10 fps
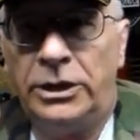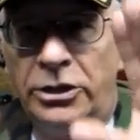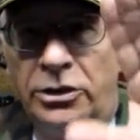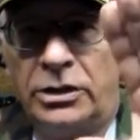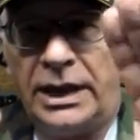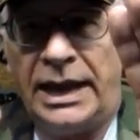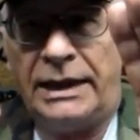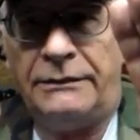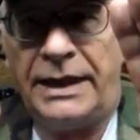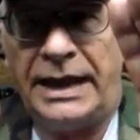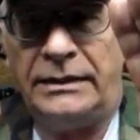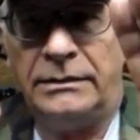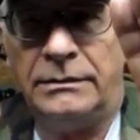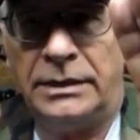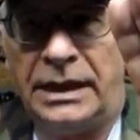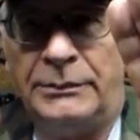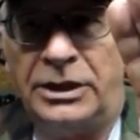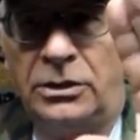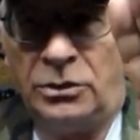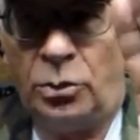You're going to have that
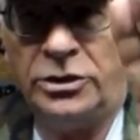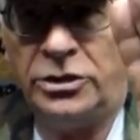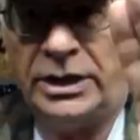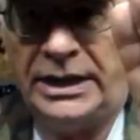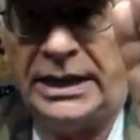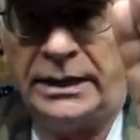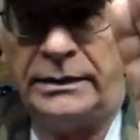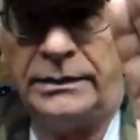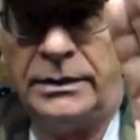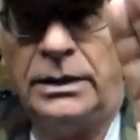chemical on your hand.